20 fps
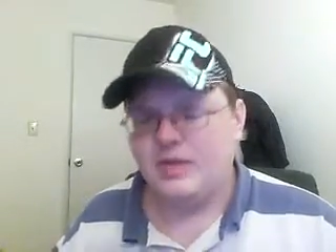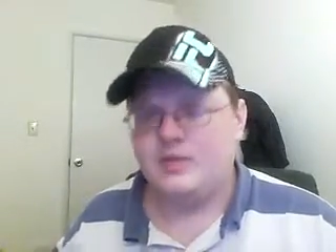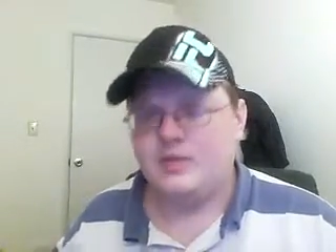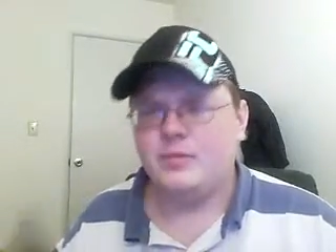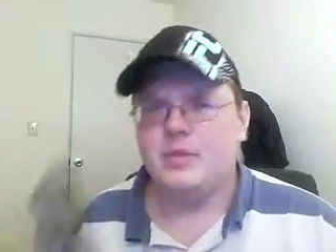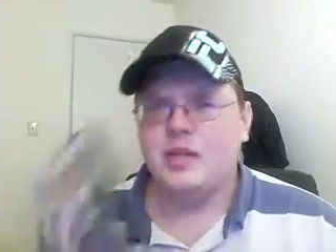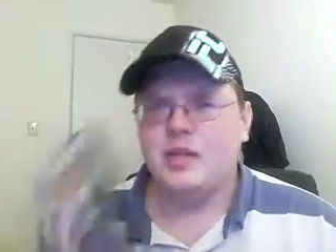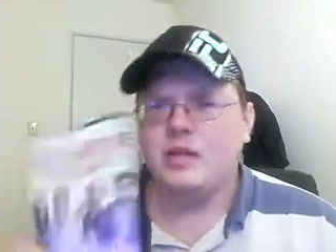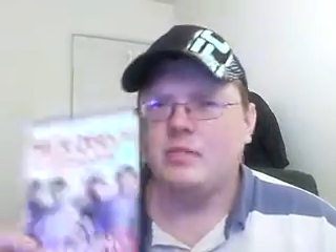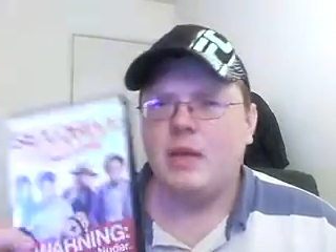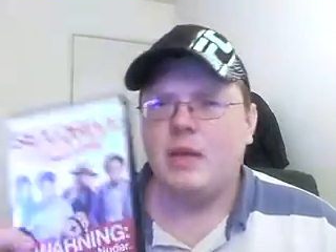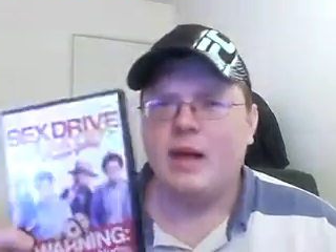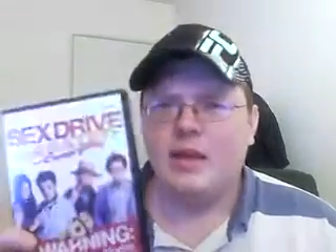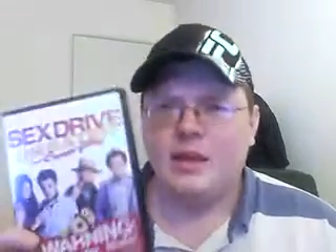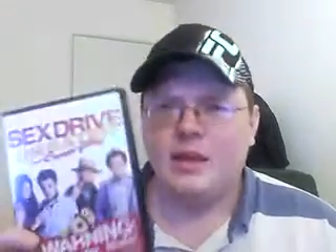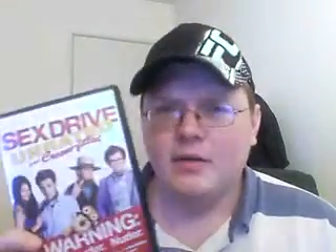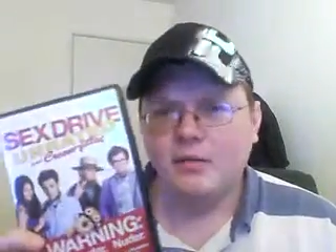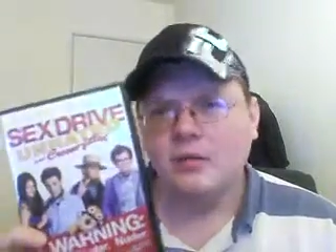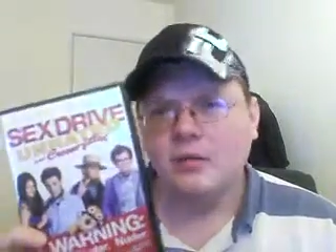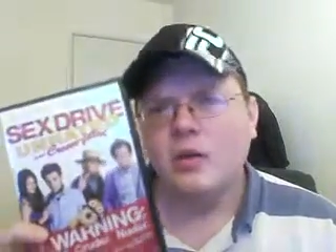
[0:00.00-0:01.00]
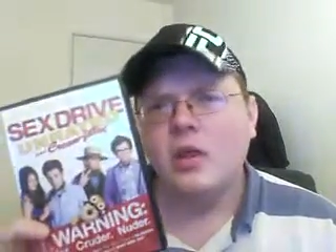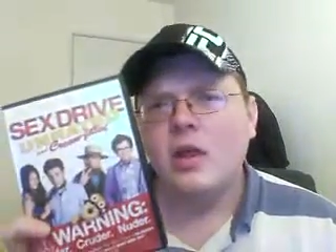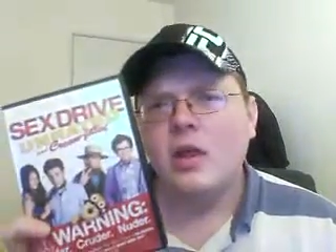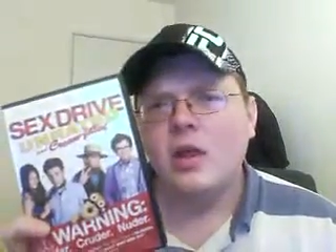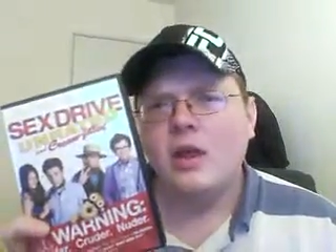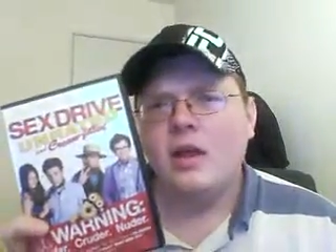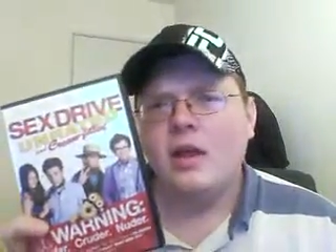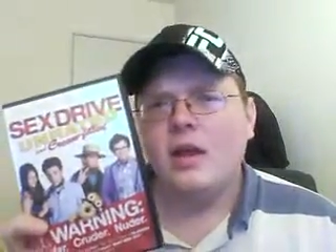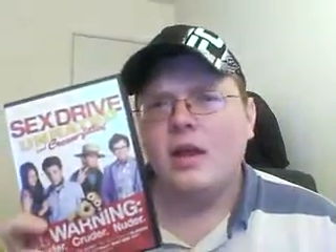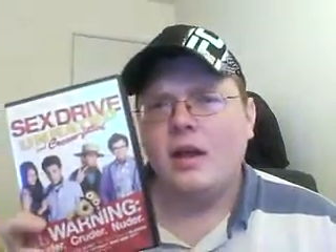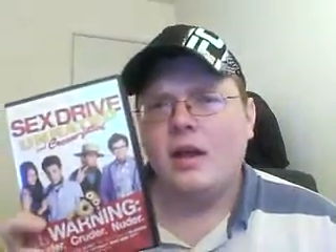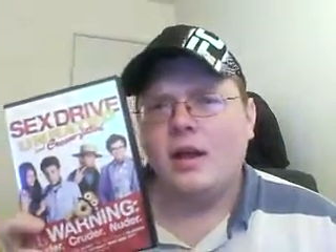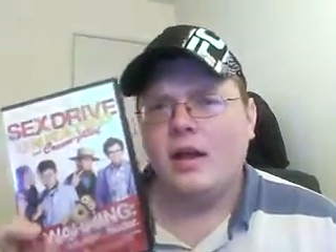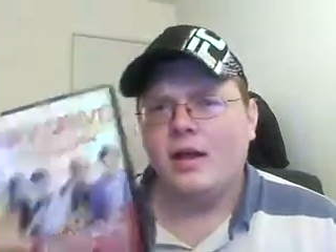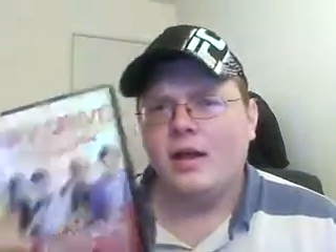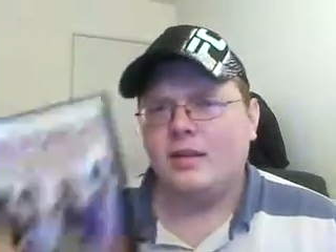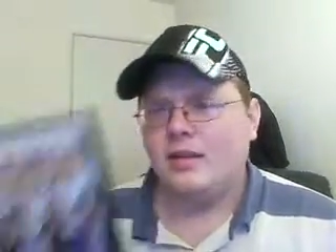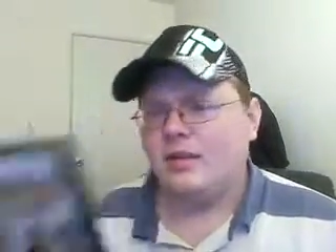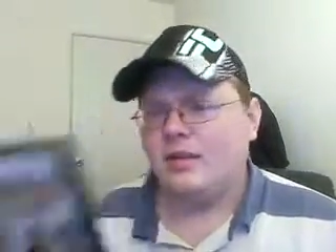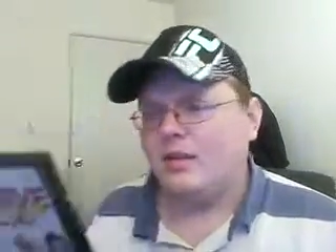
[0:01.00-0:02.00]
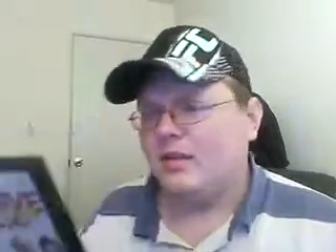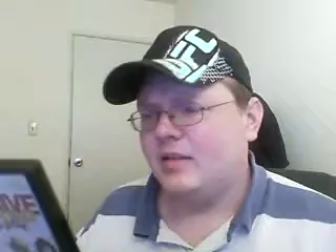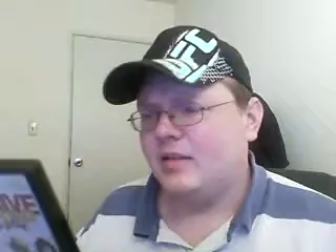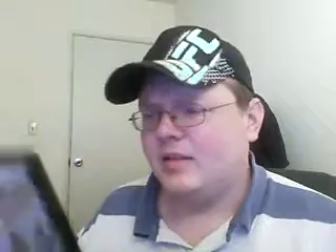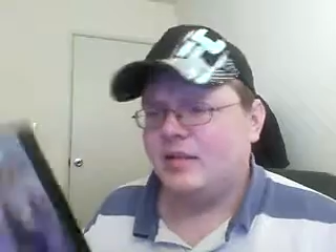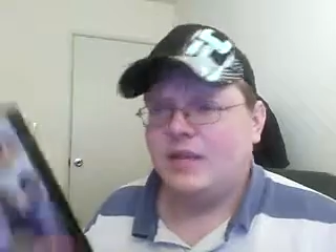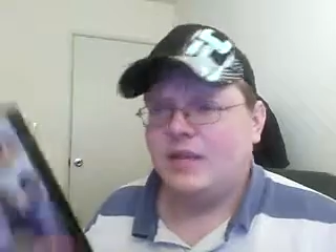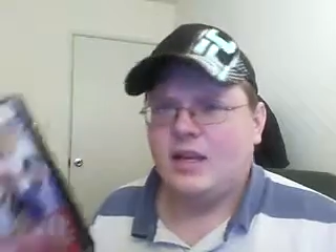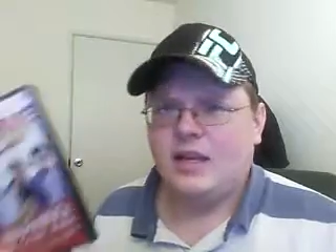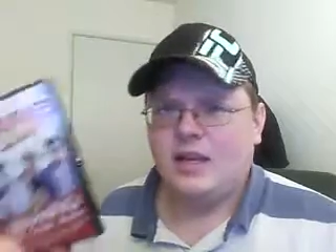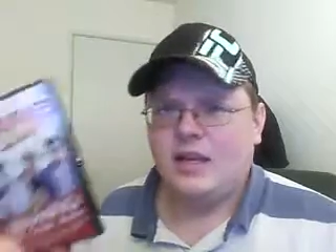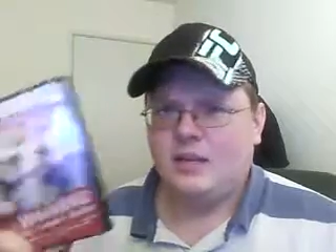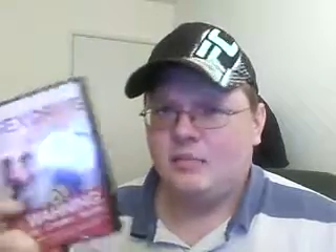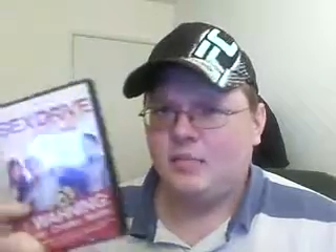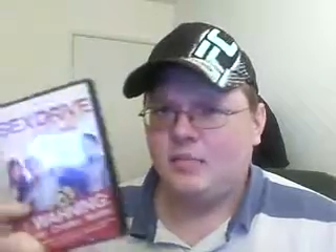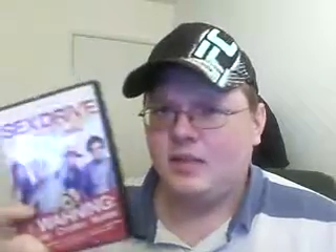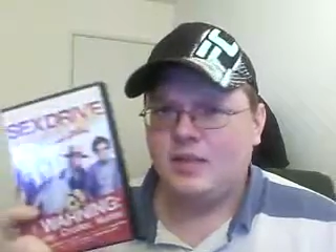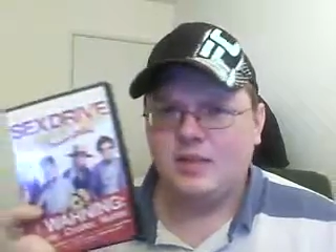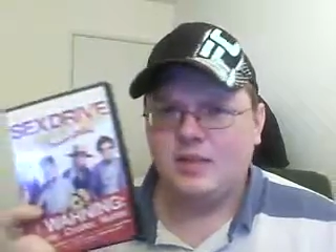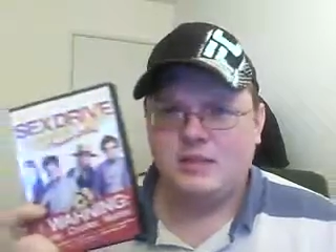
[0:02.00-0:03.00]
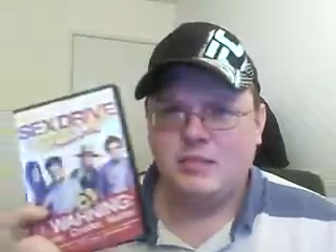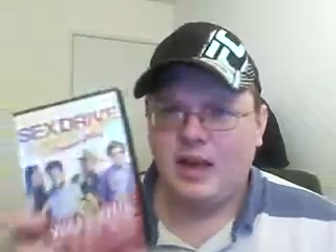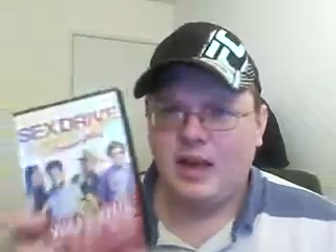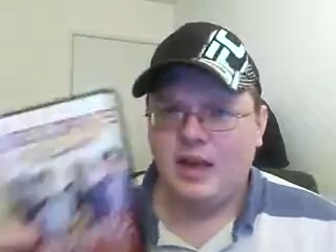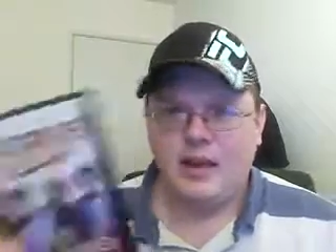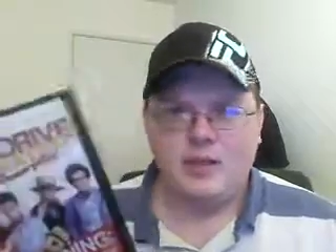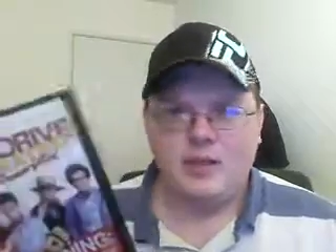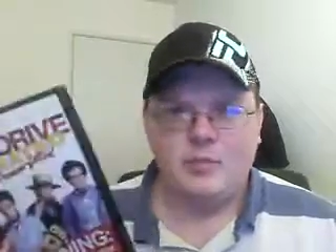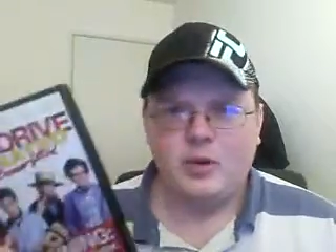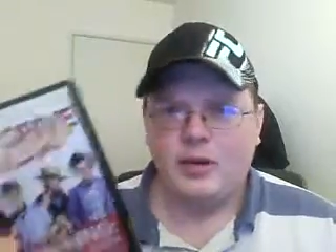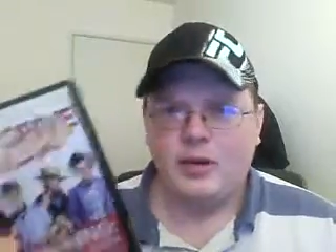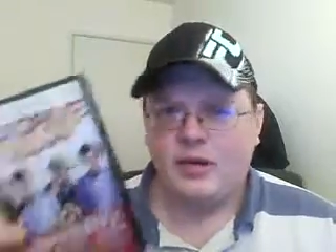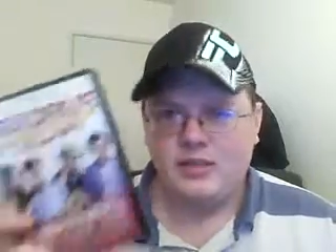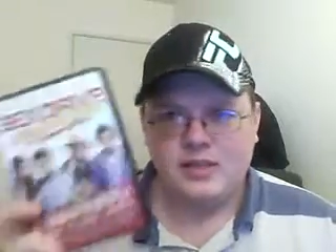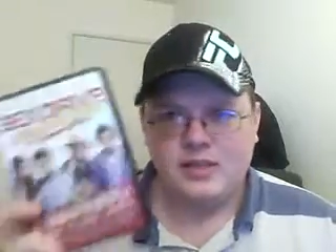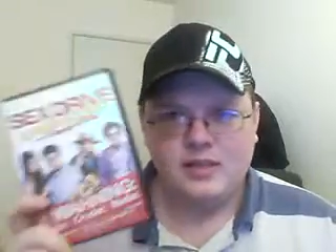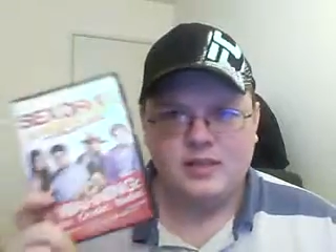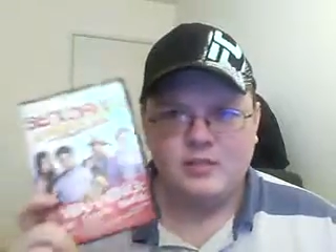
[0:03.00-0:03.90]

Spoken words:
This was on my level, and this is kind of like this is my Animal House.